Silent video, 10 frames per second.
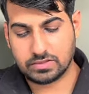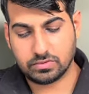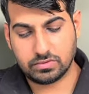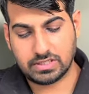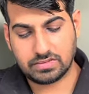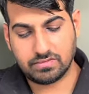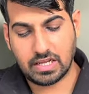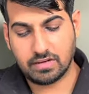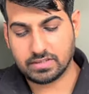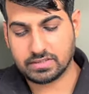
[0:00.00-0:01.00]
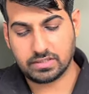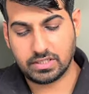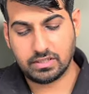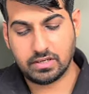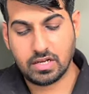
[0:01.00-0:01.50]
So this will have a
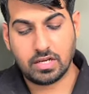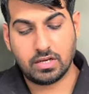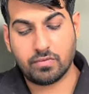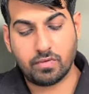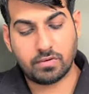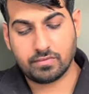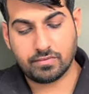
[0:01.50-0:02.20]
certain, now for